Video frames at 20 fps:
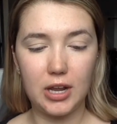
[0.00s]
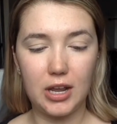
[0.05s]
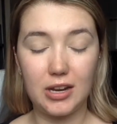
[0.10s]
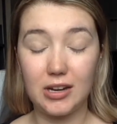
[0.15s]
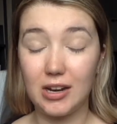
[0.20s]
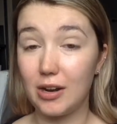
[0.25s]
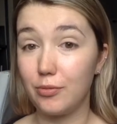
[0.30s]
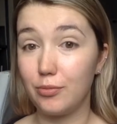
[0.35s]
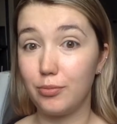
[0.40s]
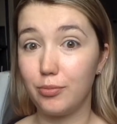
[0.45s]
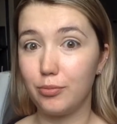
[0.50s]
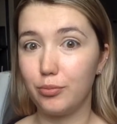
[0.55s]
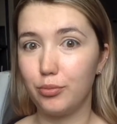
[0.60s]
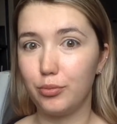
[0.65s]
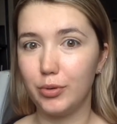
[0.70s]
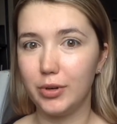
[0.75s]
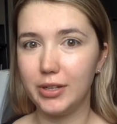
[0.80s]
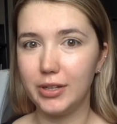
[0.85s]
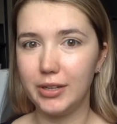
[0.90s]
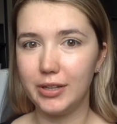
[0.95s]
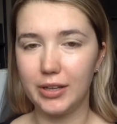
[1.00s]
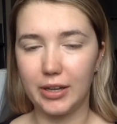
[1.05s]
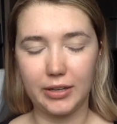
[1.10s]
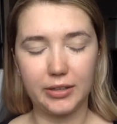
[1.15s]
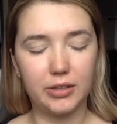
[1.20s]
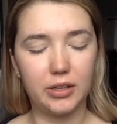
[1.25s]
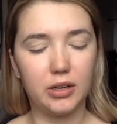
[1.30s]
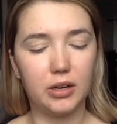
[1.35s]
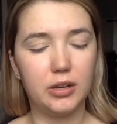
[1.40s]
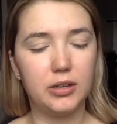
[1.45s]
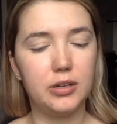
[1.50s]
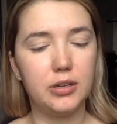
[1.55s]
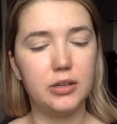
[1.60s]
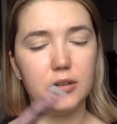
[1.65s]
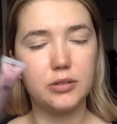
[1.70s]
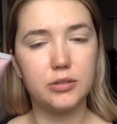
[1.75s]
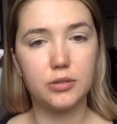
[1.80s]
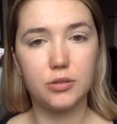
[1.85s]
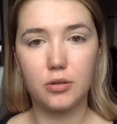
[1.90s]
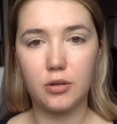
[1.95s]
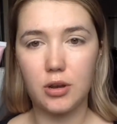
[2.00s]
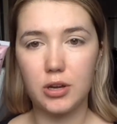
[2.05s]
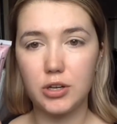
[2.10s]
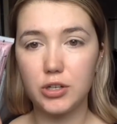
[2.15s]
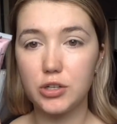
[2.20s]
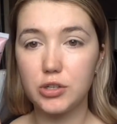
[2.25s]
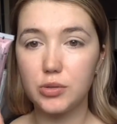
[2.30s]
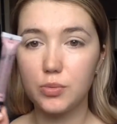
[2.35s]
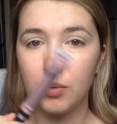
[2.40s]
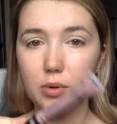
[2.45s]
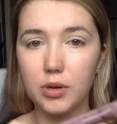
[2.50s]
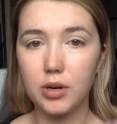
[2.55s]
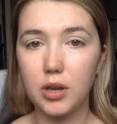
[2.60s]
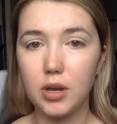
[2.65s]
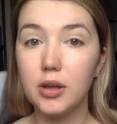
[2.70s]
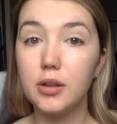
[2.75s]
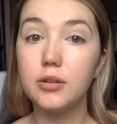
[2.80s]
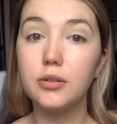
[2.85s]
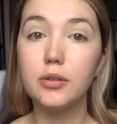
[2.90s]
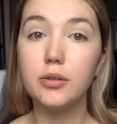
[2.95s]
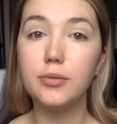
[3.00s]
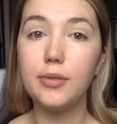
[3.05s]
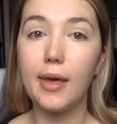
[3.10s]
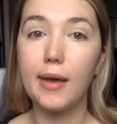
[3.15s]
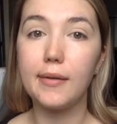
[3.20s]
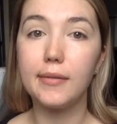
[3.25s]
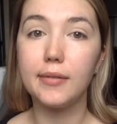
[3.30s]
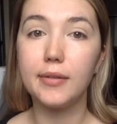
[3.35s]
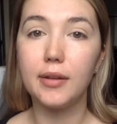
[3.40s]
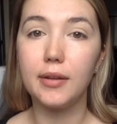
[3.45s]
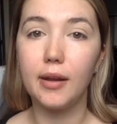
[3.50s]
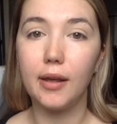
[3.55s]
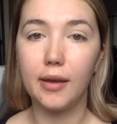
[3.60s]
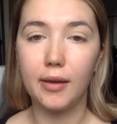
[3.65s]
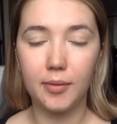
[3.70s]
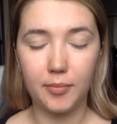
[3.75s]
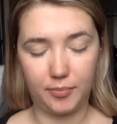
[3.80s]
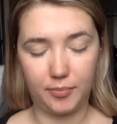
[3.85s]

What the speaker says: and I really like that idea, so I just want to do that today.